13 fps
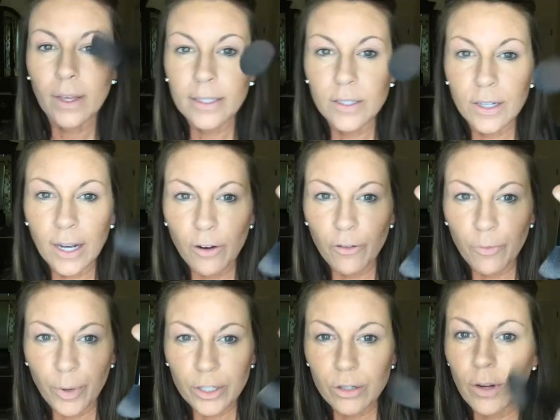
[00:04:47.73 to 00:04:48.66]
it's an e.l.f.
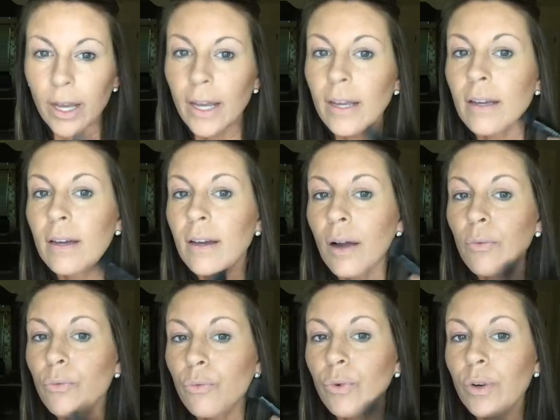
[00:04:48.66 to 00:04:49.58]
brush, okay? I
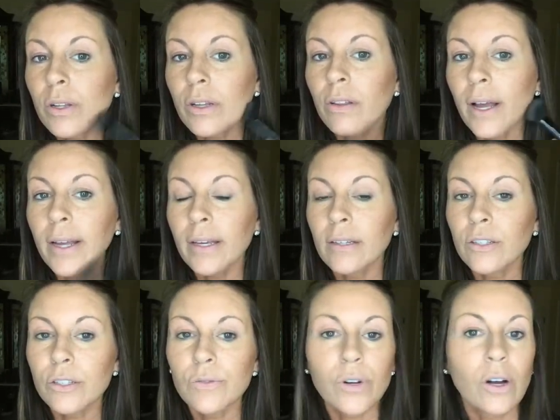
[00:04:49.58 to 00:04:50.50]
really like it
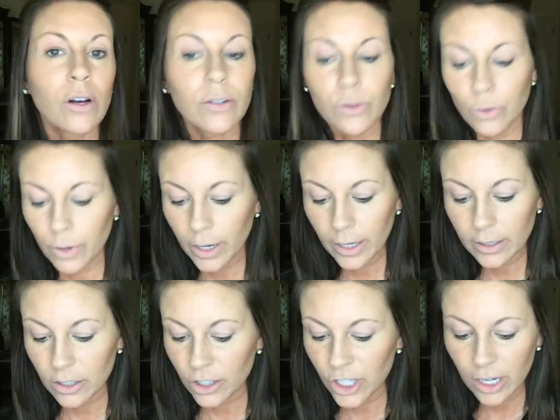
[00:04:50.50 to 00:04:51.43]
just for contouring.
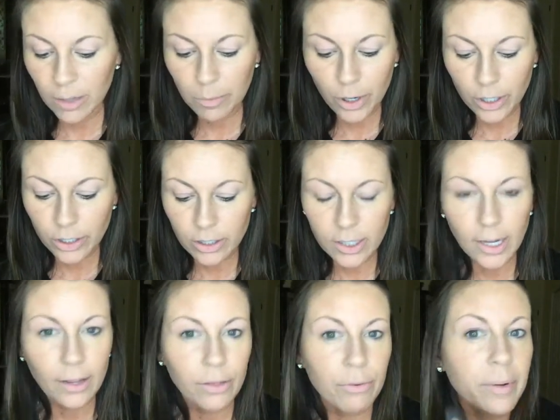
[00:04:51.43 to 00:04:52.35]
It's a cheap brush. It's
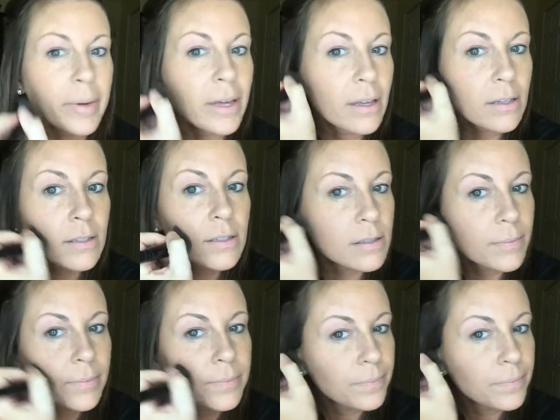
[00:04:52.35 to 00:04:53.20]
like $3.